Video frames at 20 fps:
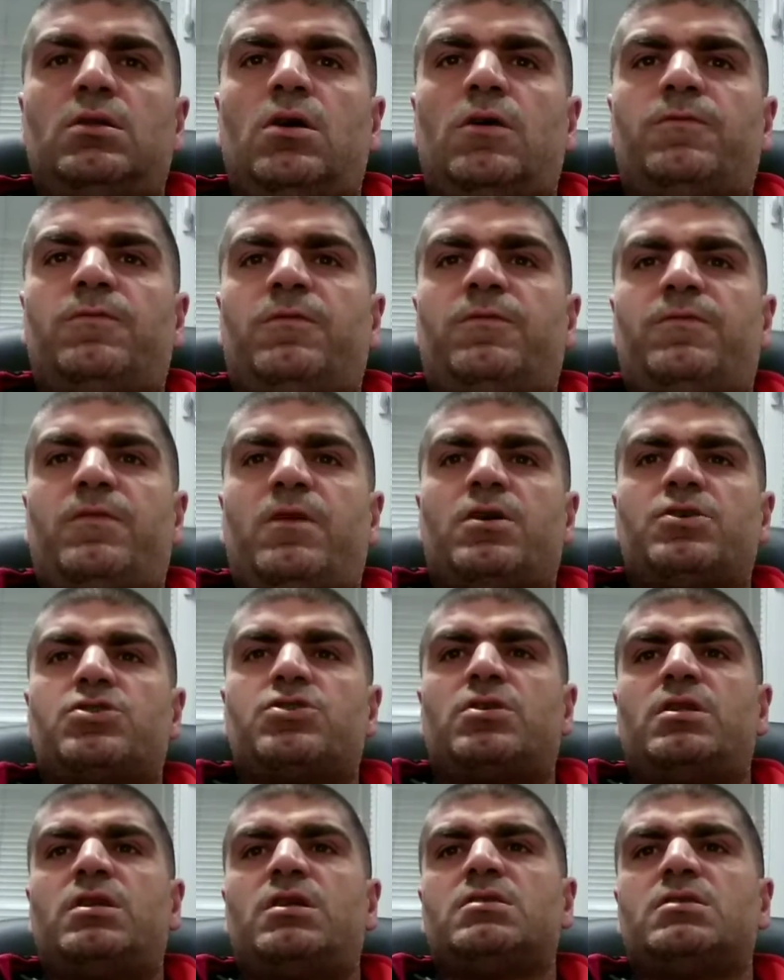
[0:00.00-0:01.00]
of a
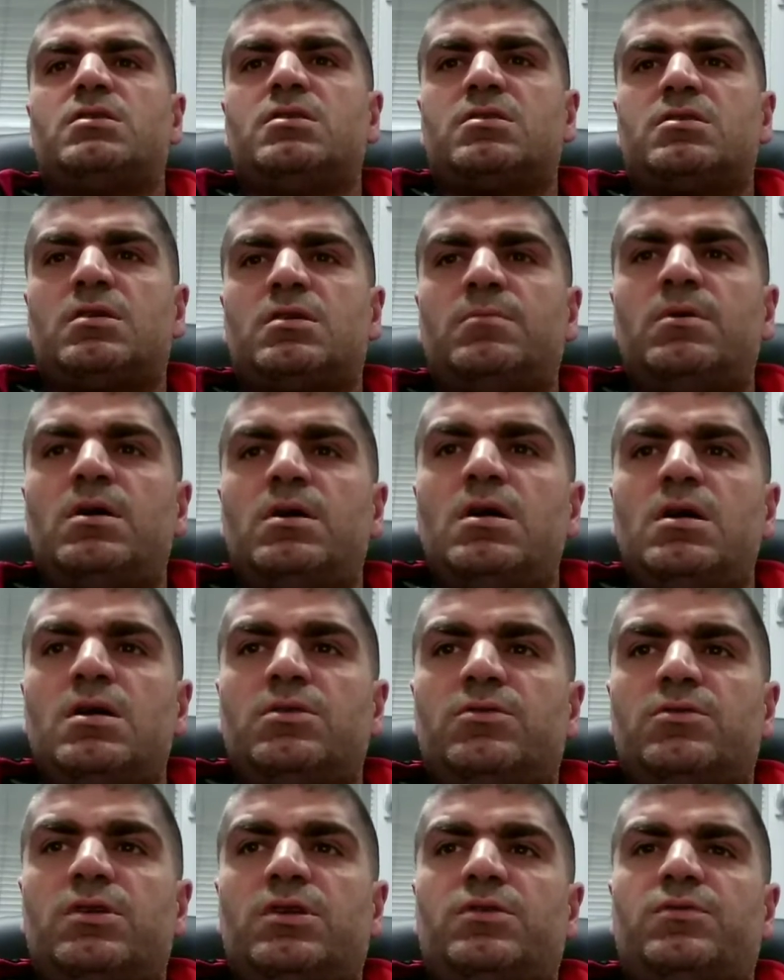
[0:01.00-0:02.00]
functioning system
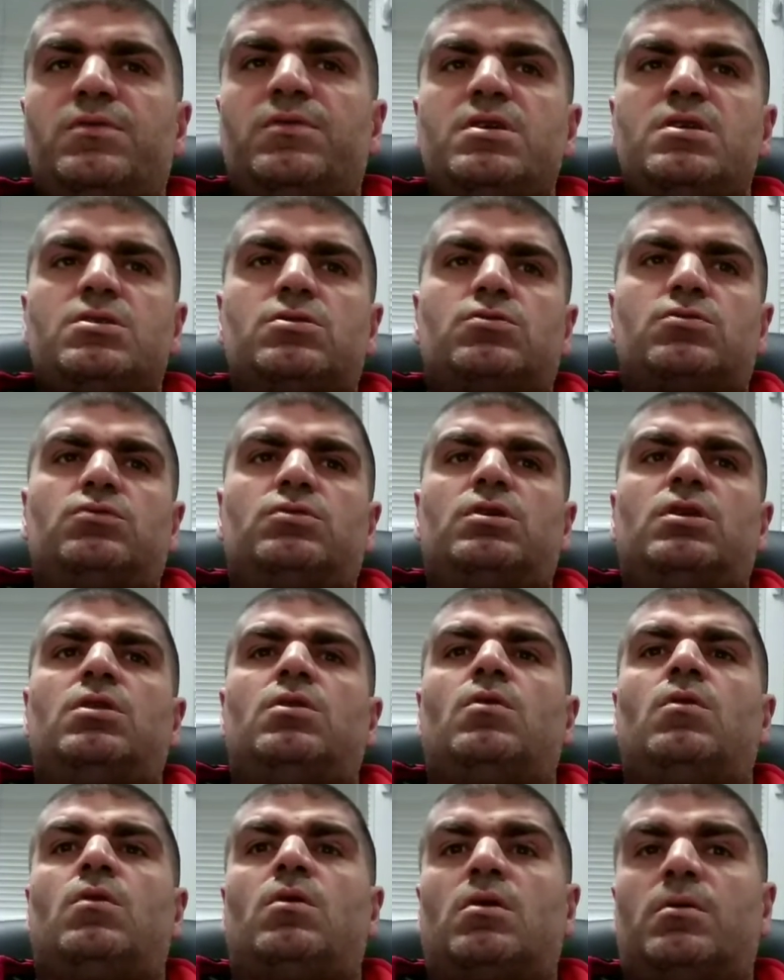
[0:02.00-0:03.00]
decreased to the
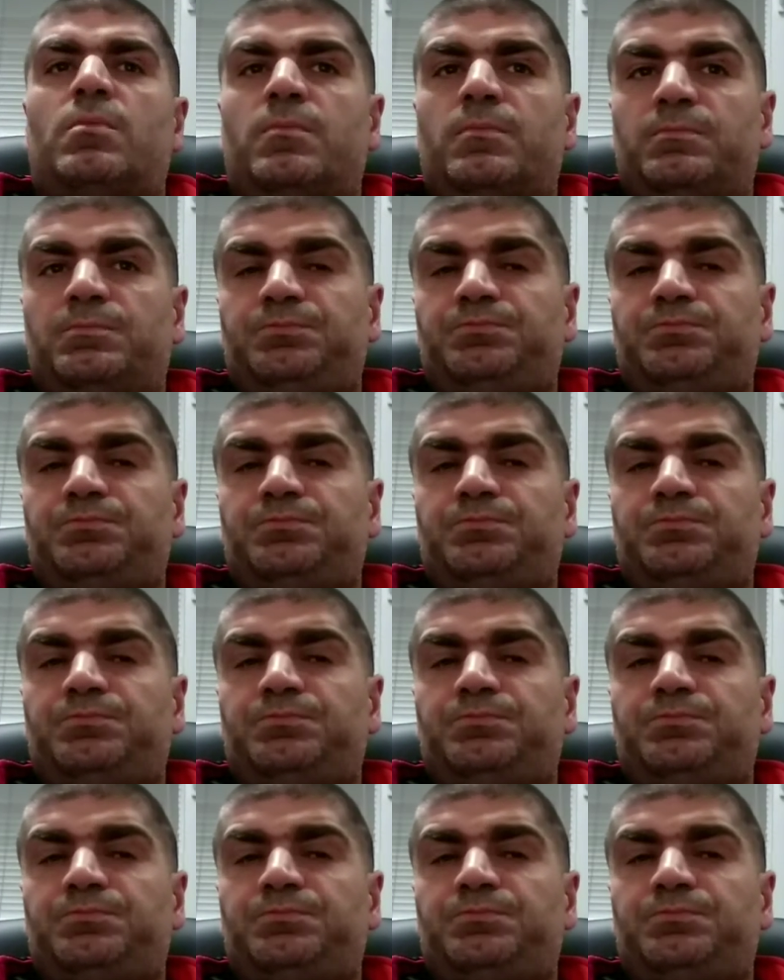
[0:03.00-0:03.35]
norm.